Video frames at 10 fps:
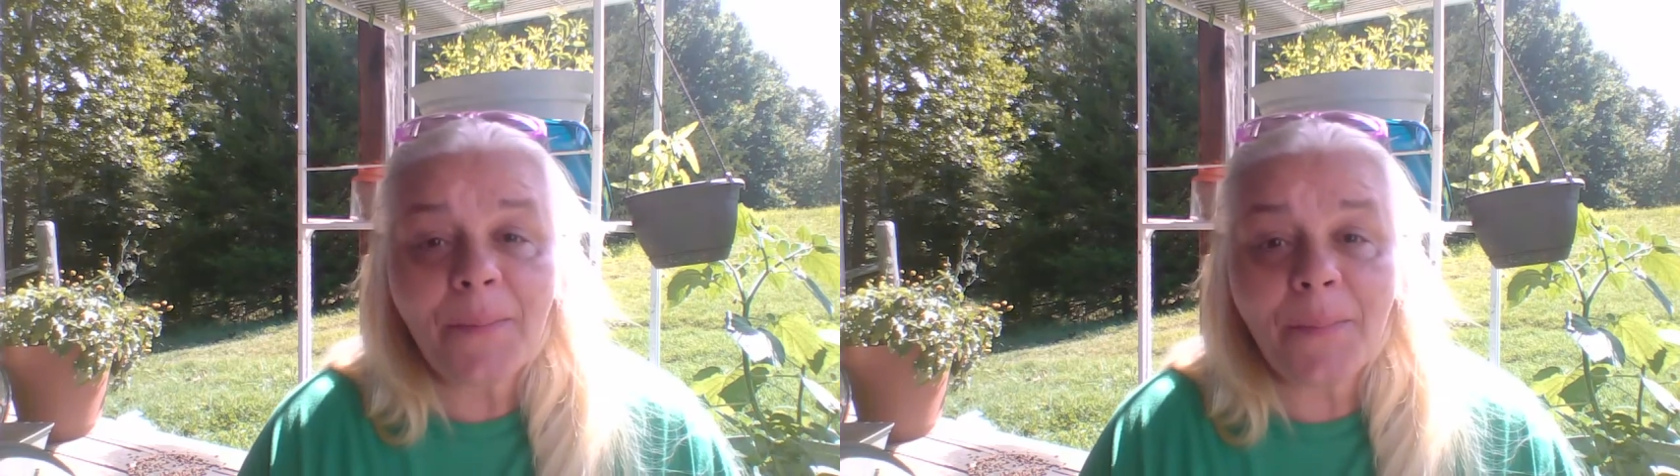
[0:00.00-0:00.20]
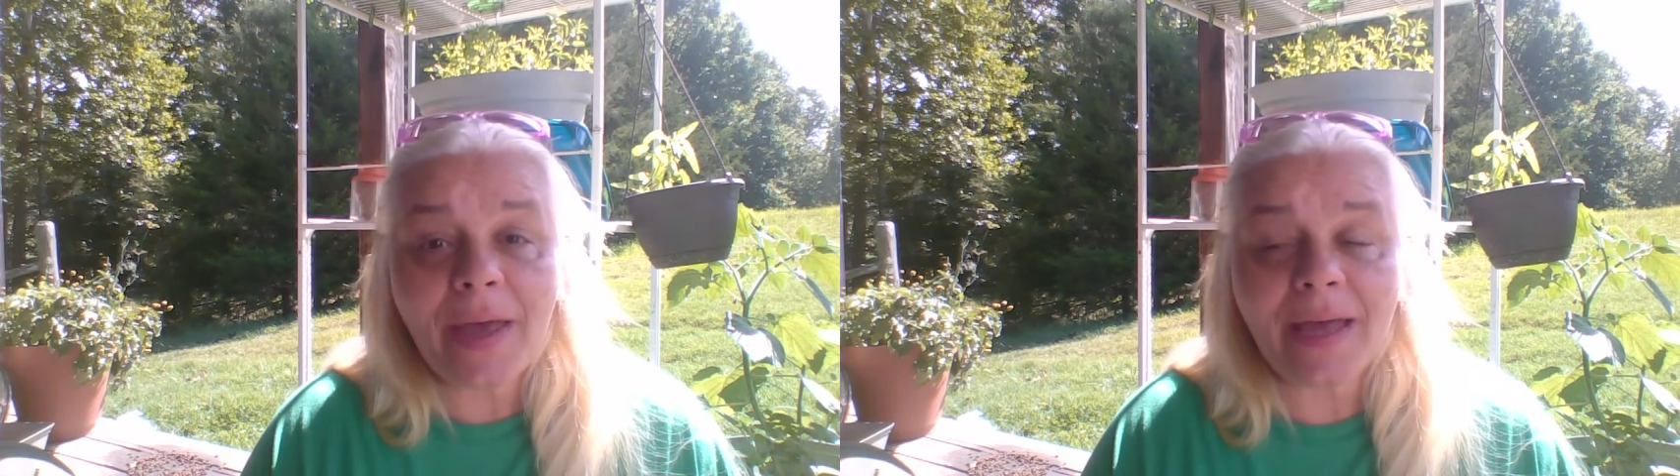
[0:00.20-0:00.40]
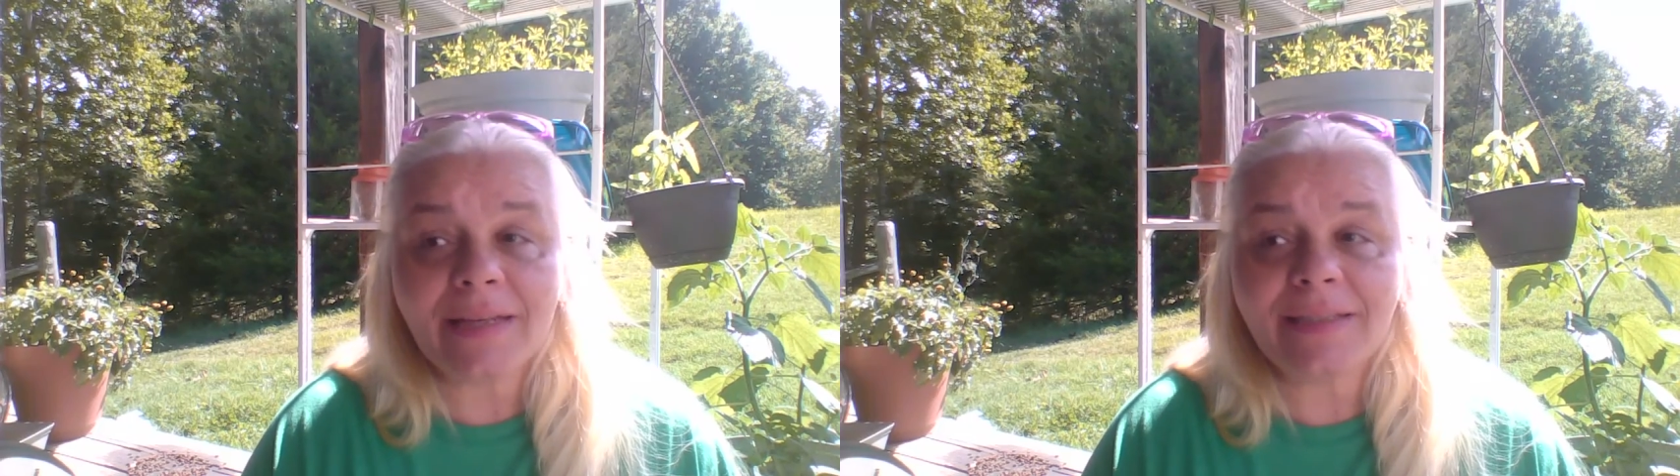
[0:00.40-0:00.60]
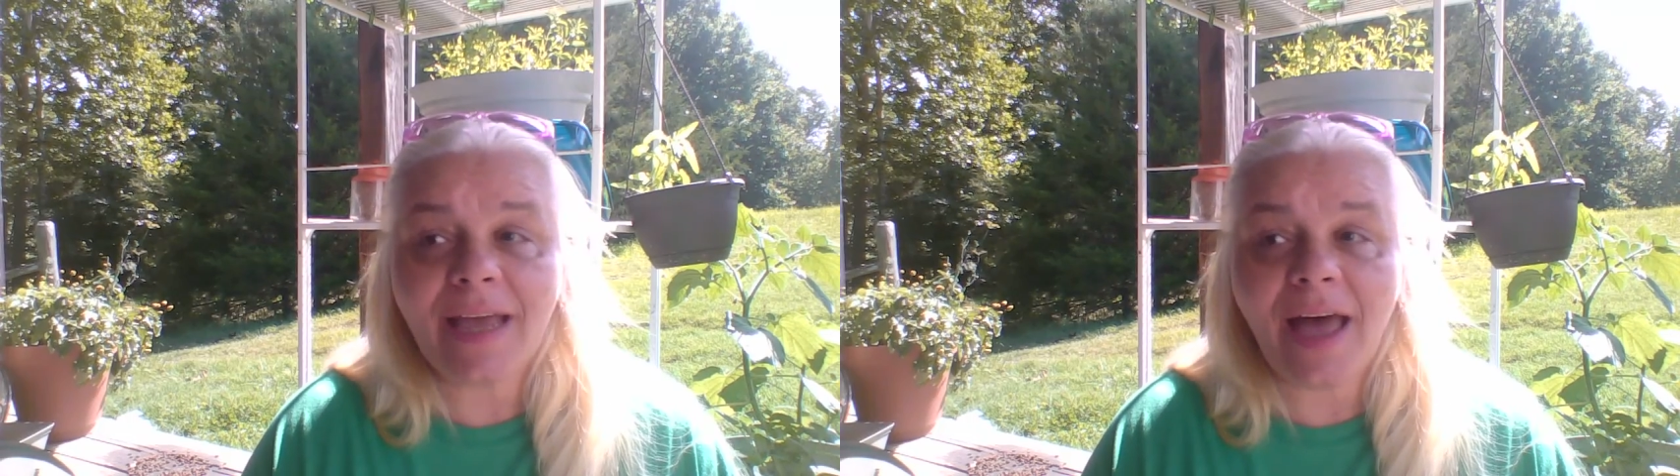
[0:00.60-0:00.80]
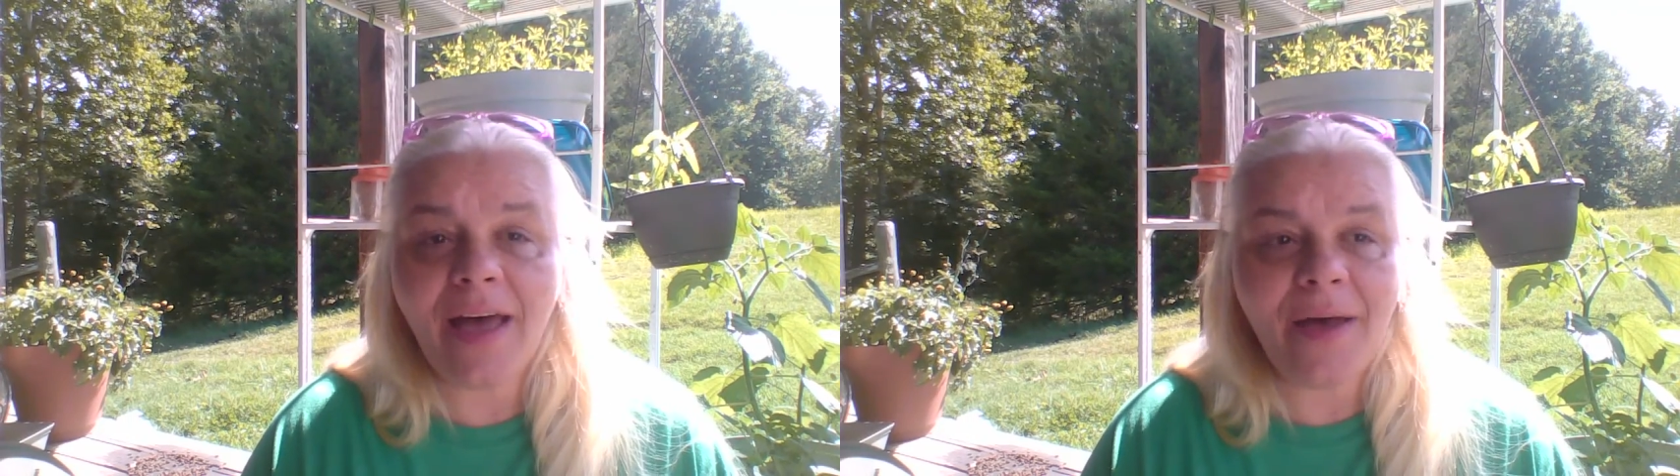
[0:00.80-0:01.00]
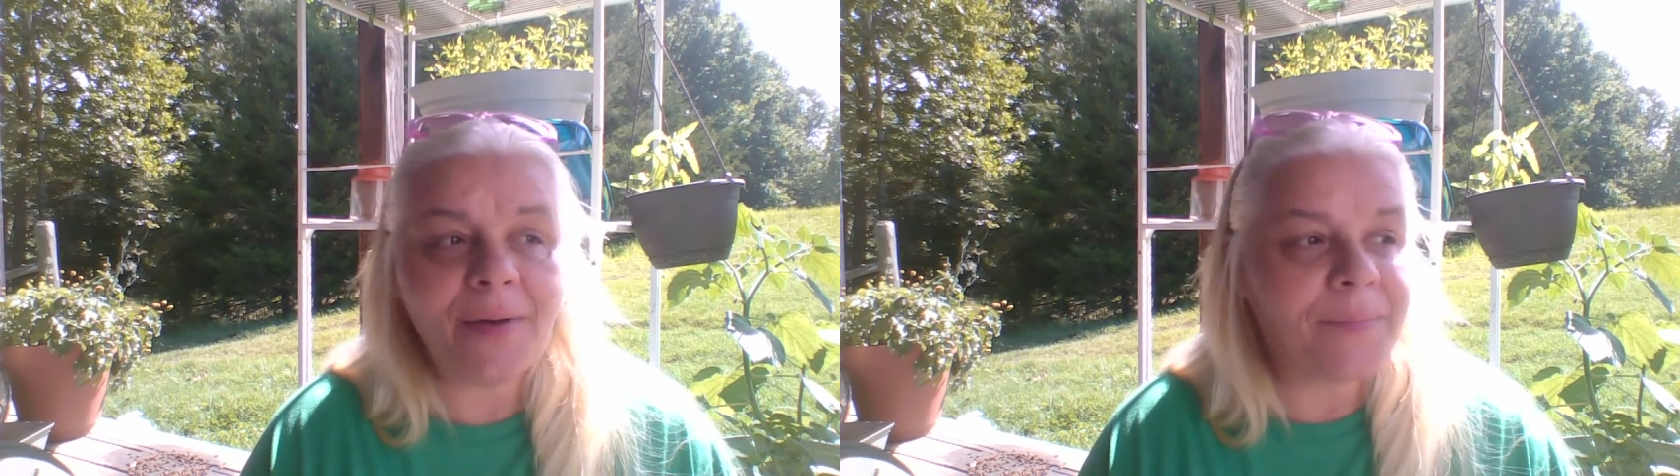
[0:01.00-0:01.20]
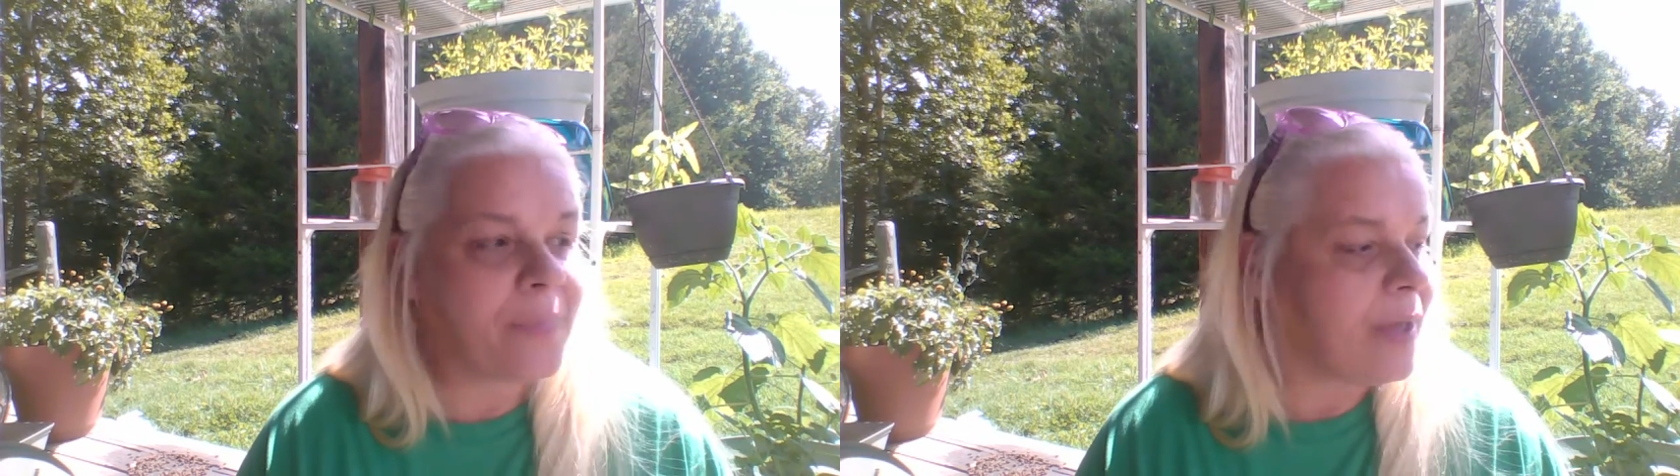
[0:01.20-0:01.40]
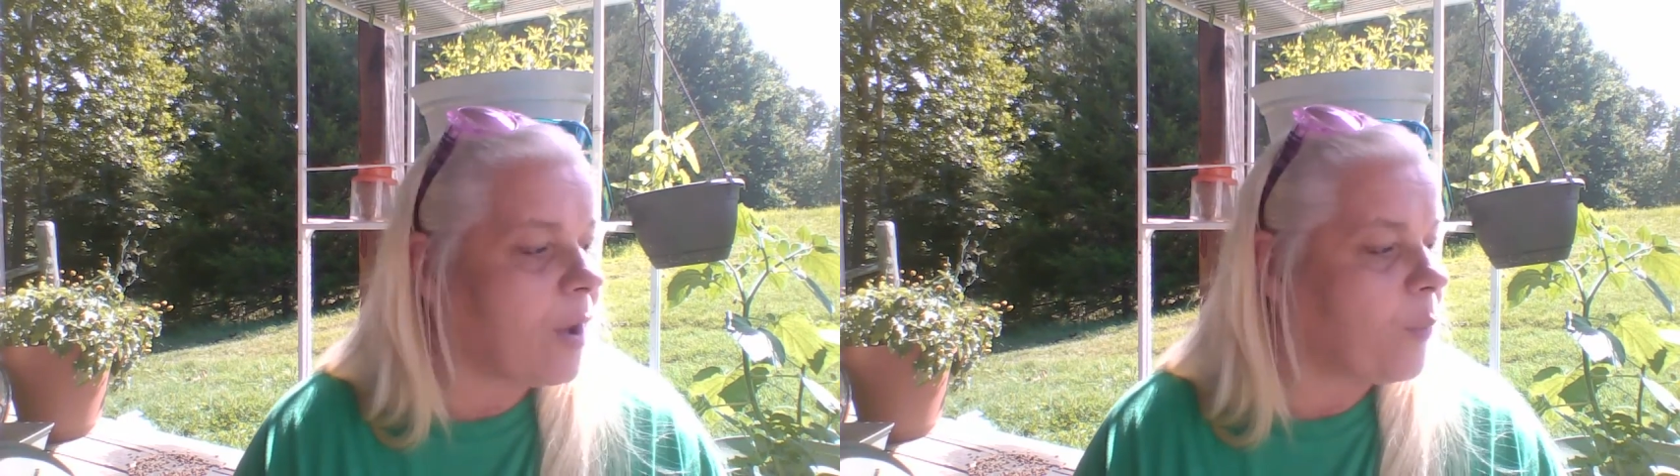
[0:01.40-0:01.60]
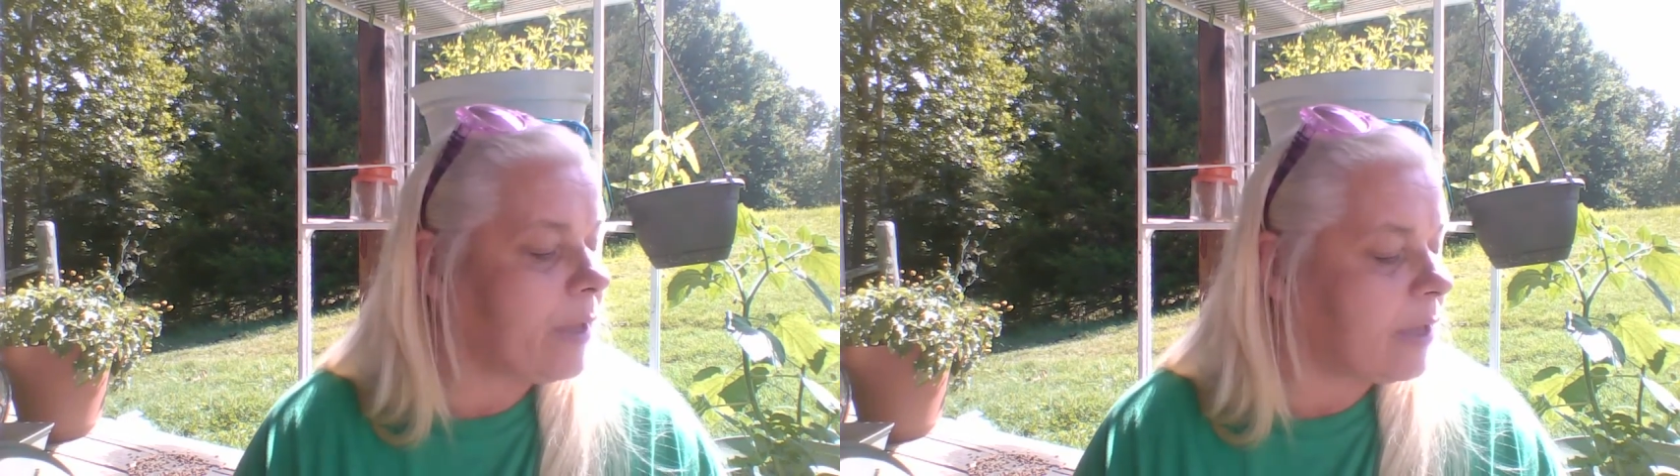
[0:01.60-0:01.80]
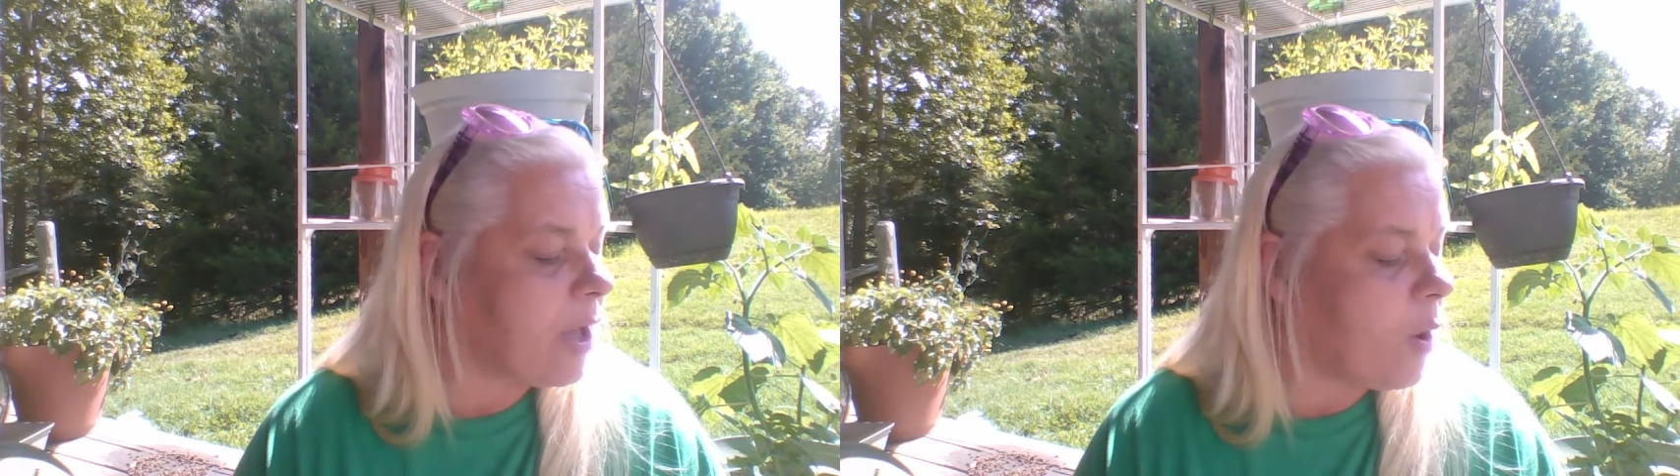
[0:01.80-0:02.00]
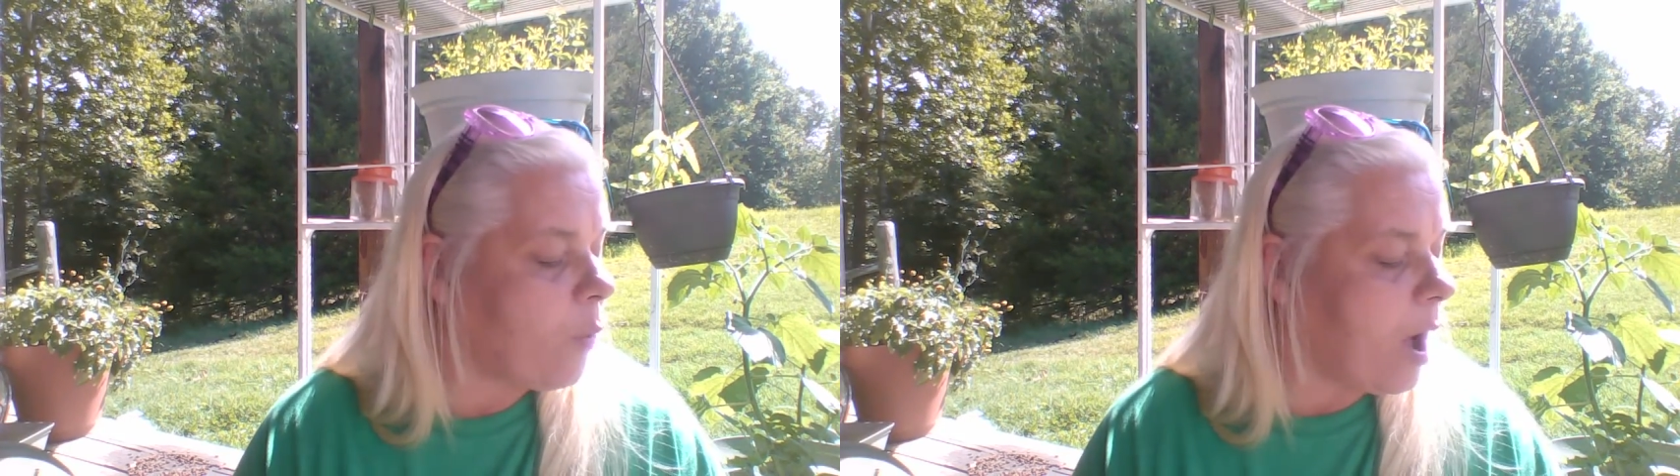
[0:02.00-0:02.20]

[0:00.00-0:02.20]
But a week ago,